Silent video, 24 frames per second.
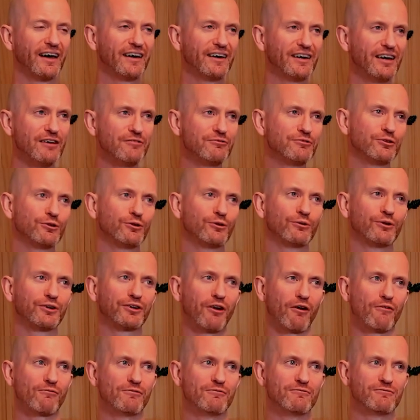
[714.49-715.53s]
If you're
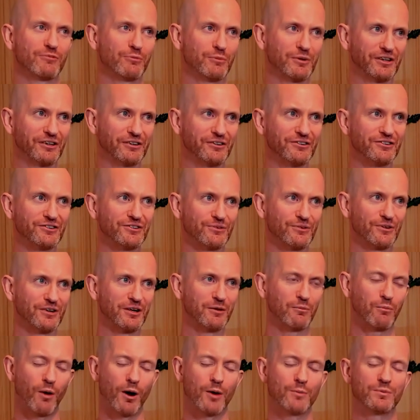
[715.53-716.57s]
recovering from an injury, it
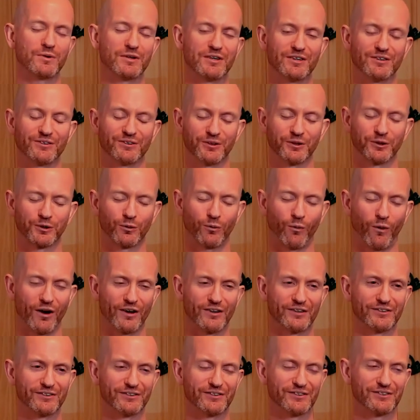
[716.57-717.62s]
might be that
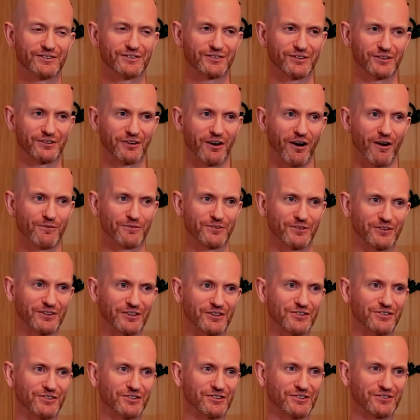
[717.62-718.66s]
quite soon after
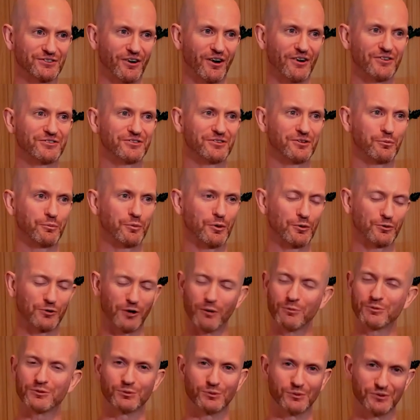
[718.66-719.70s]
this you start to build
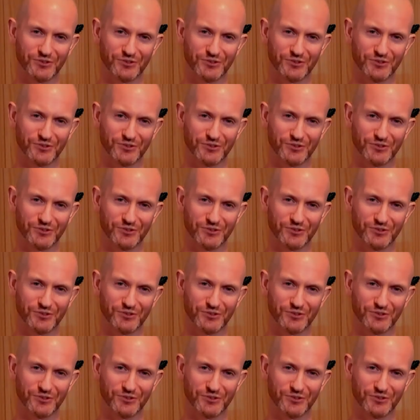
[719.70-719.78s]
up towards